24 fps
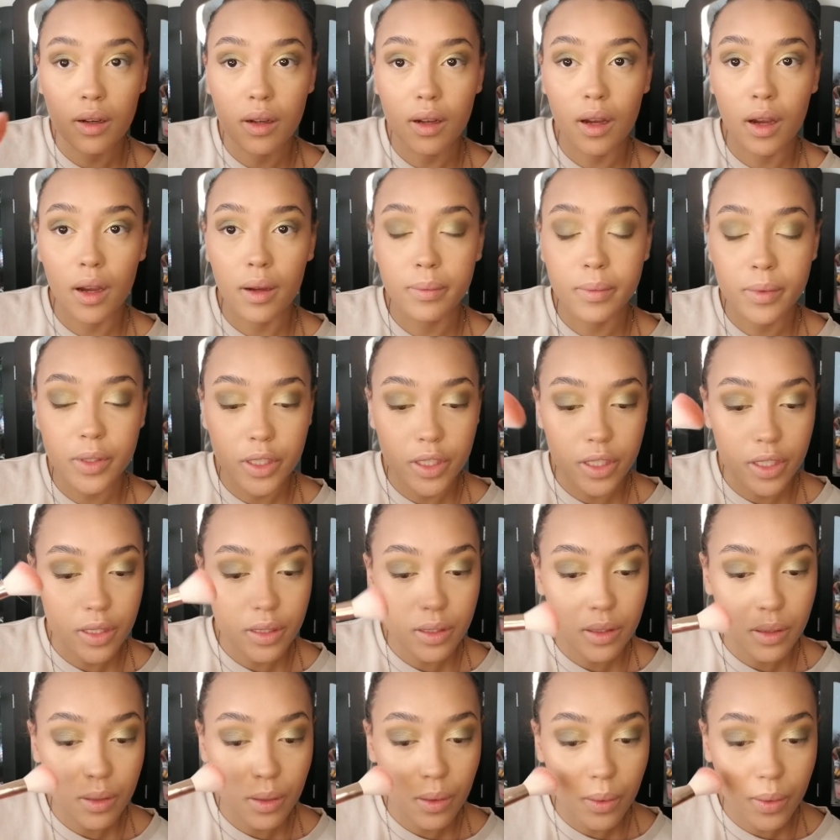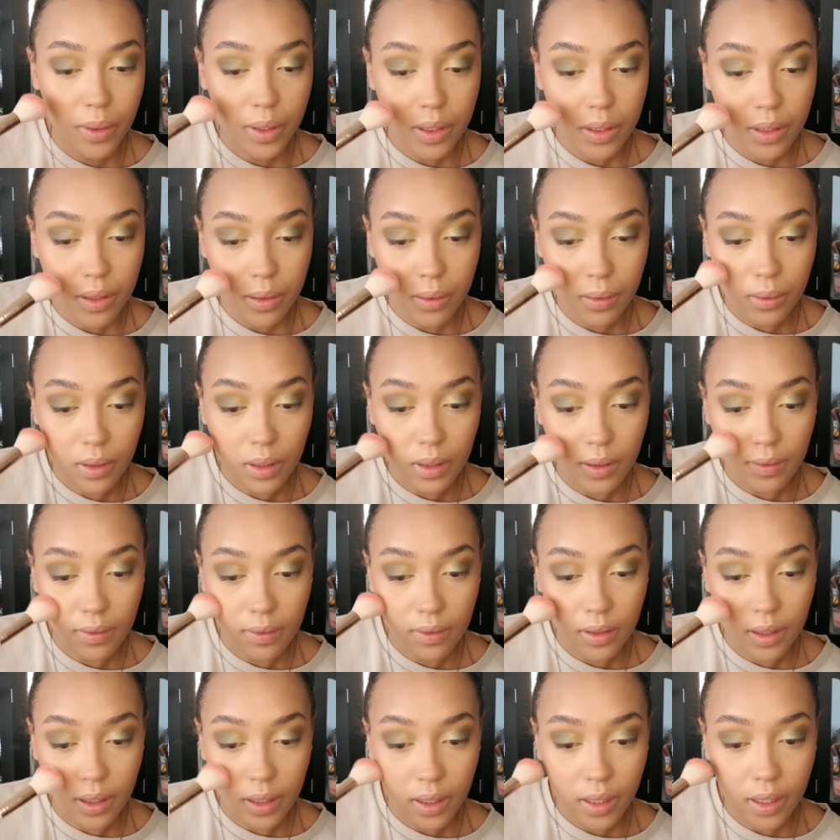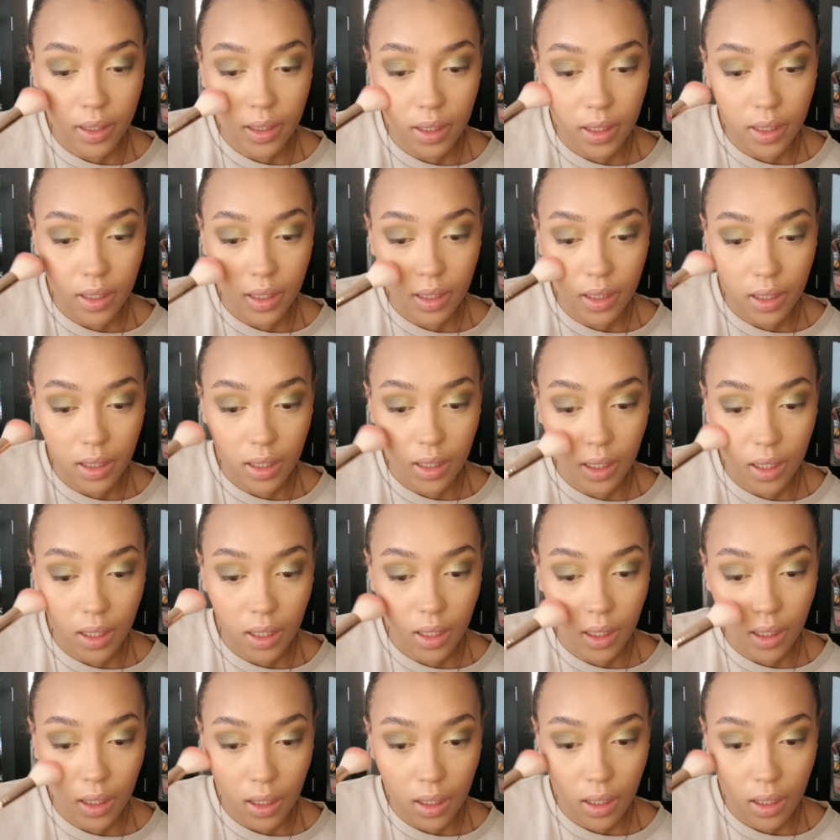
I'm just going to very lightly